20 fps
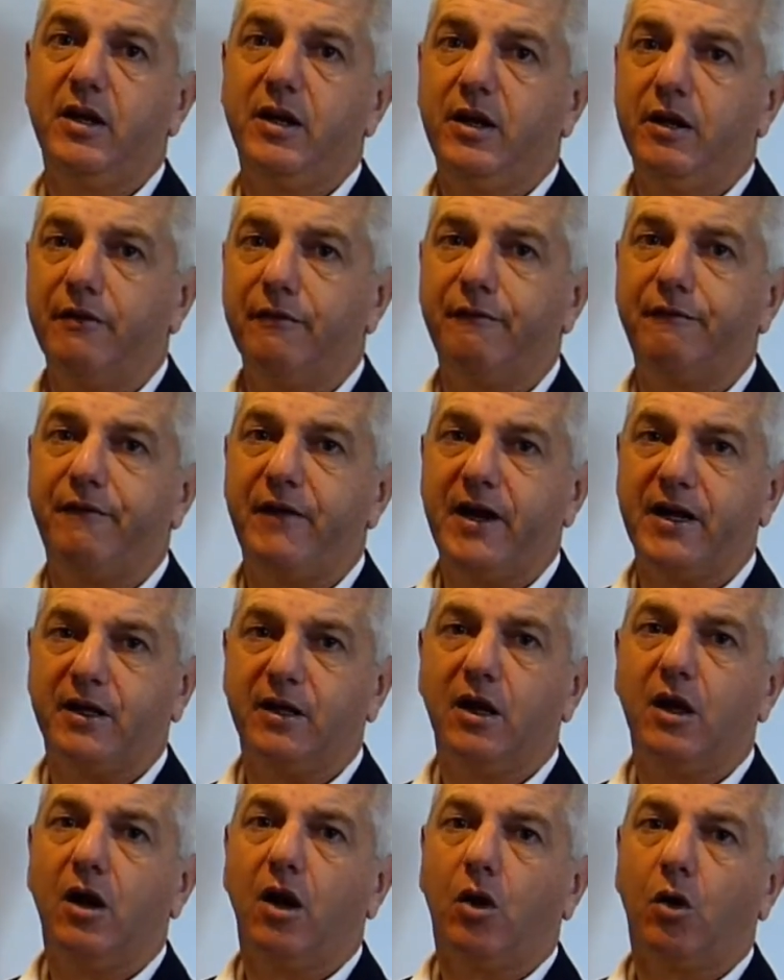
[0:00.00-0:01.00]
In fact,
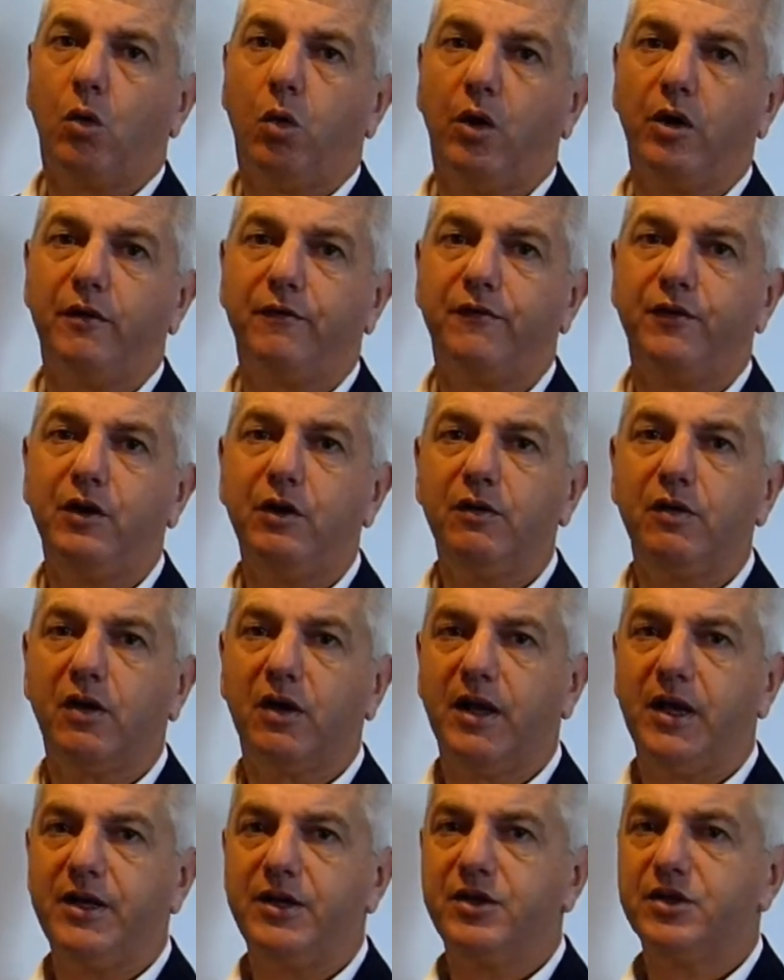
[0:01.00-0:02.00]
quite a few of the
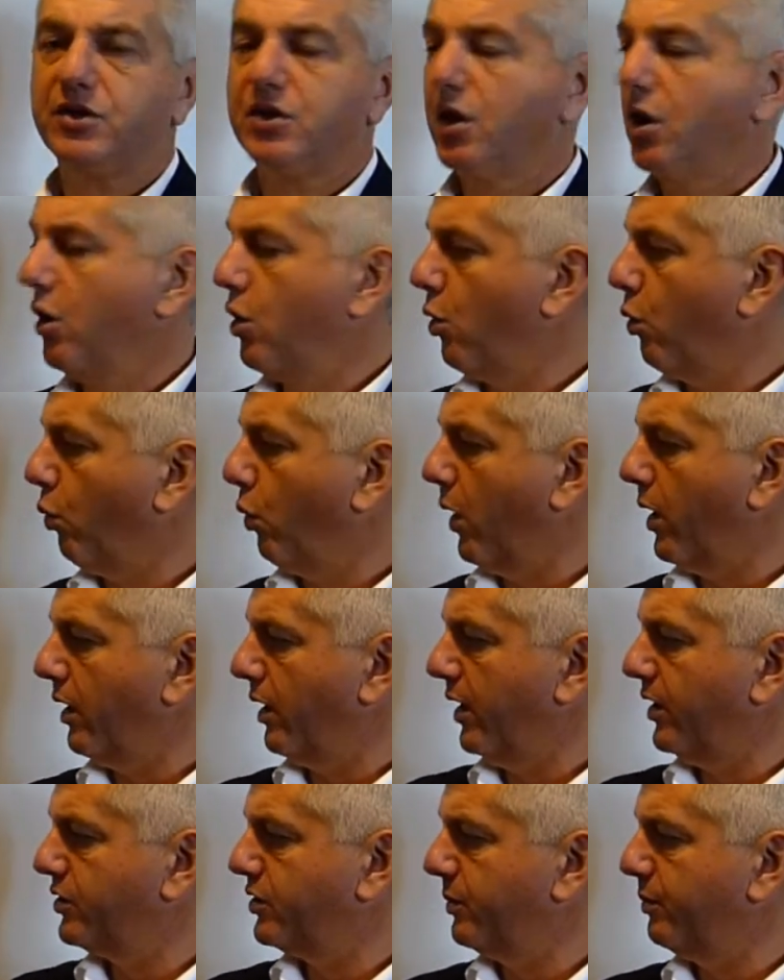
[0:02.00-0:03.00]
lenders won't
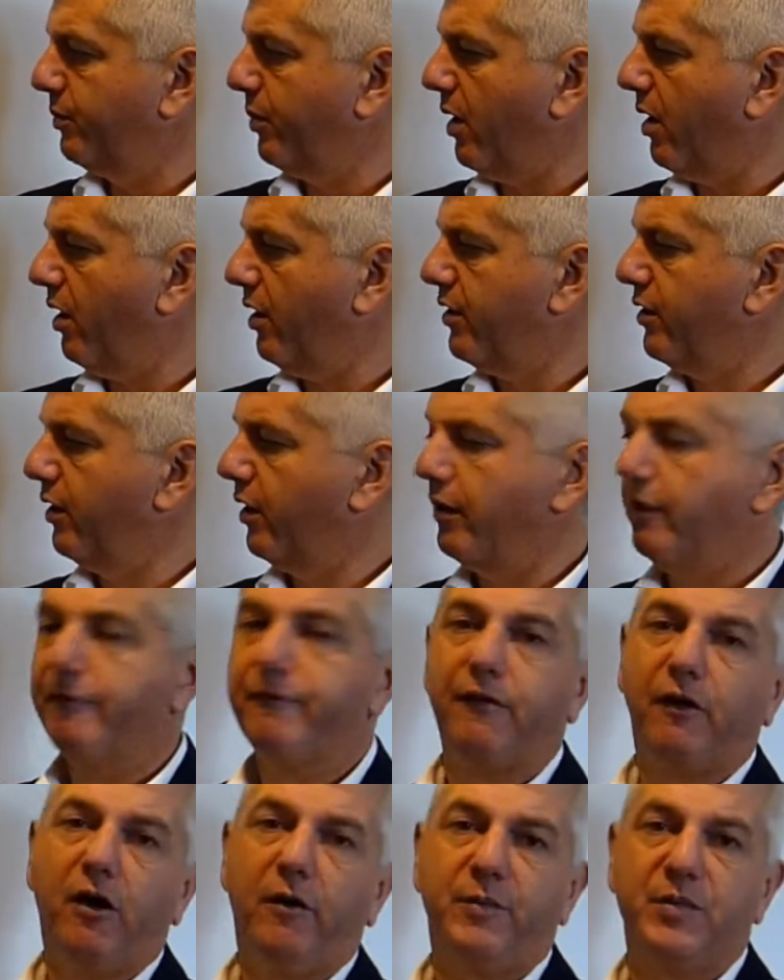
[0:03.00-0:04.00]
let you borrow
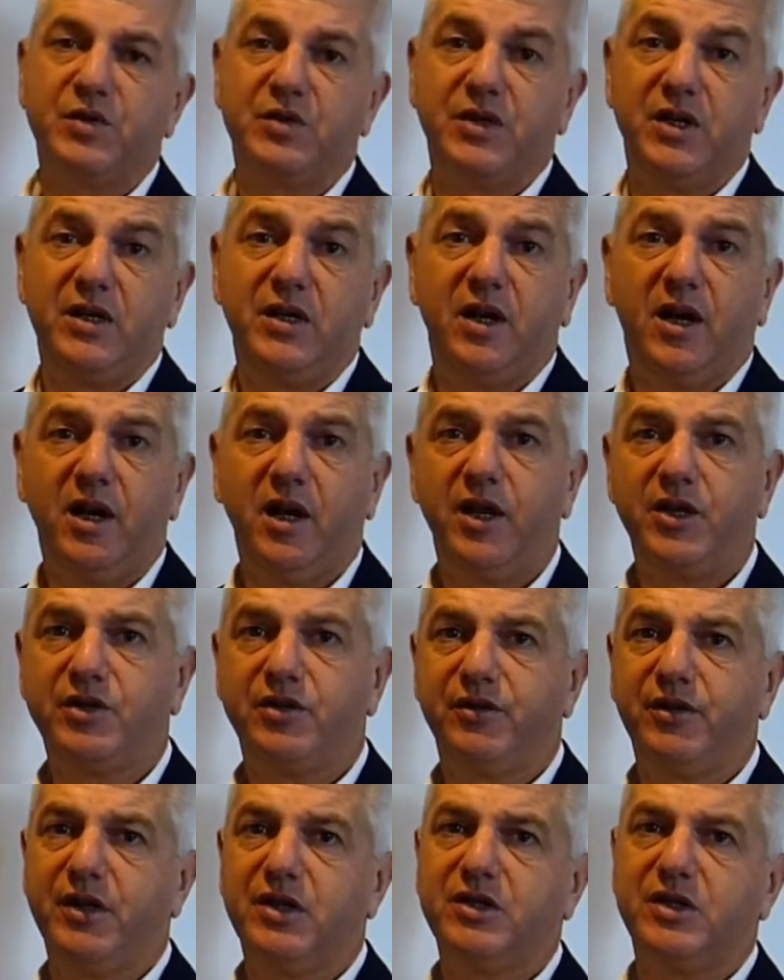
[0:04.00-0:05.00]
95% unless you're
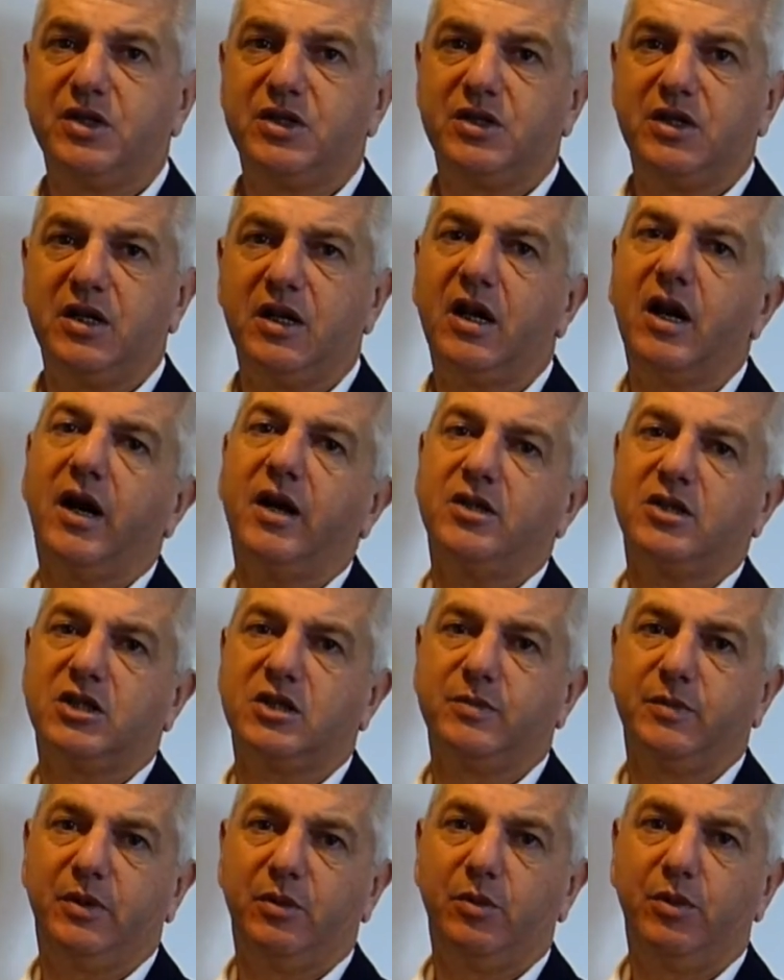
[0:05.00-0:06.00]
an existing
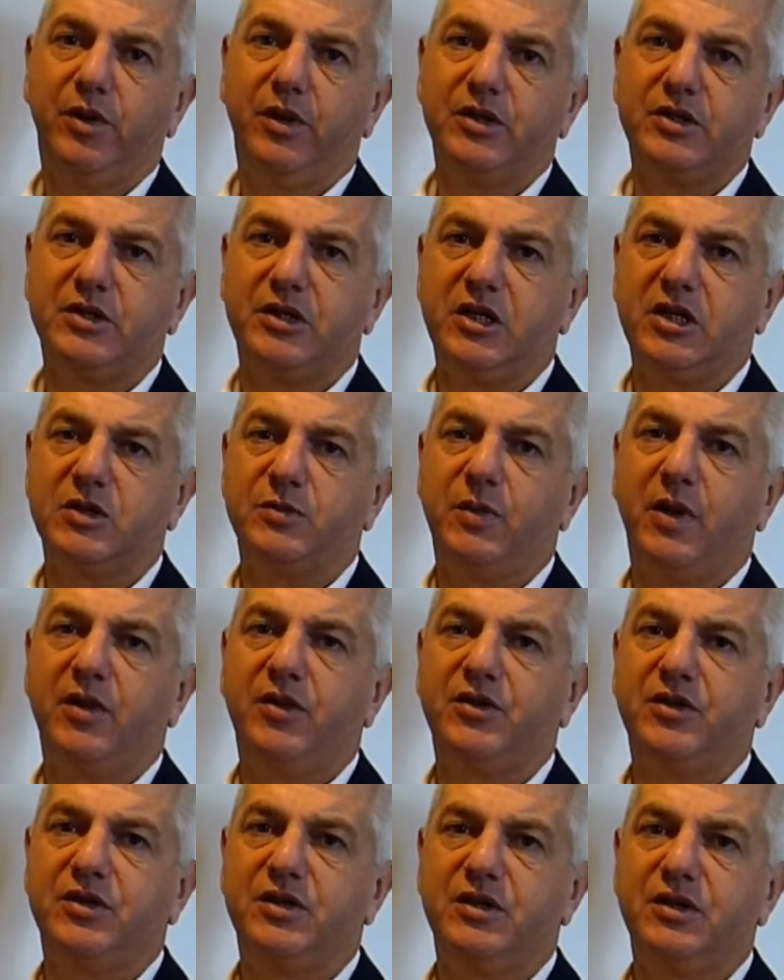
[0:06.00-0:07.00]
customer with a 6-month
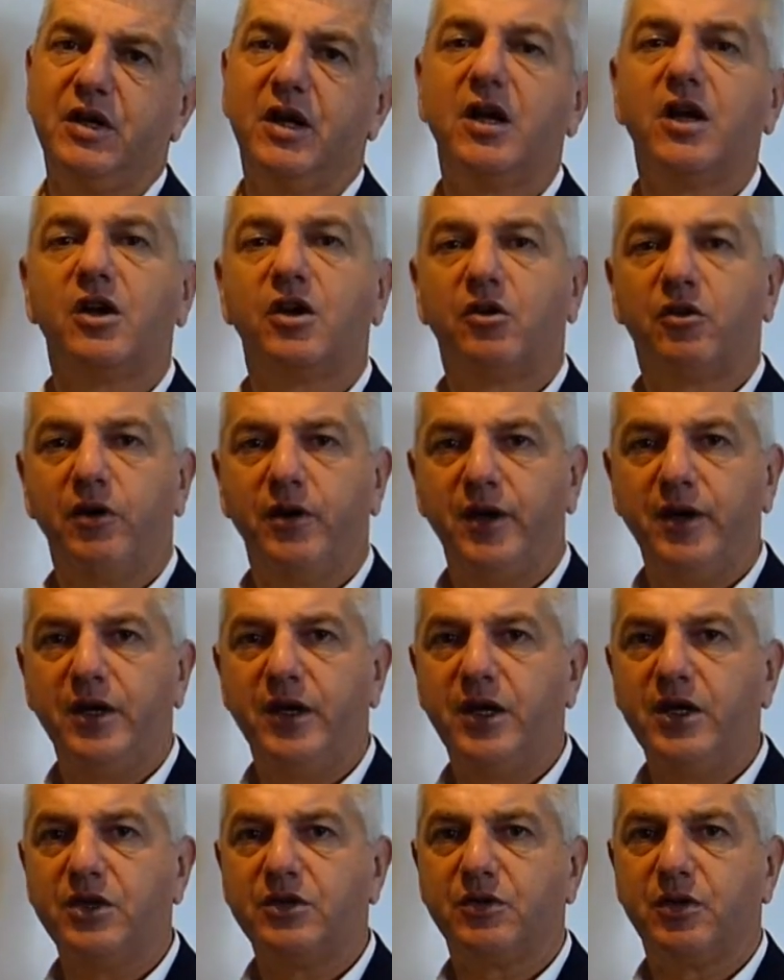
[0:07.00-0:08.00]
credit
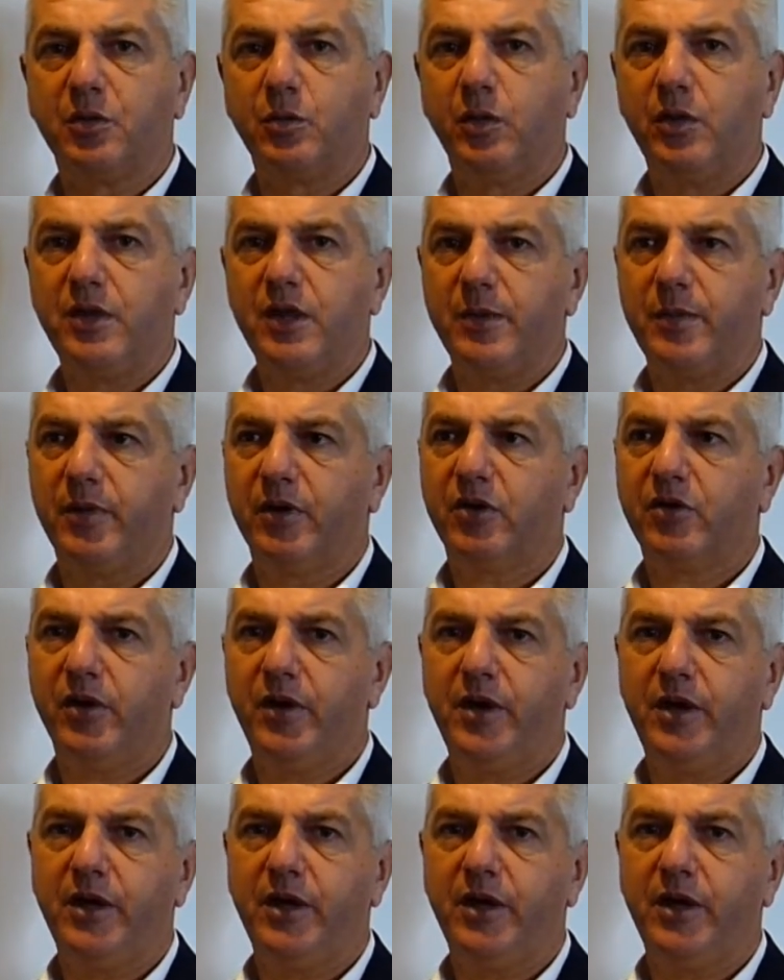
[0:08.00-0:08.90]
history with them. And credit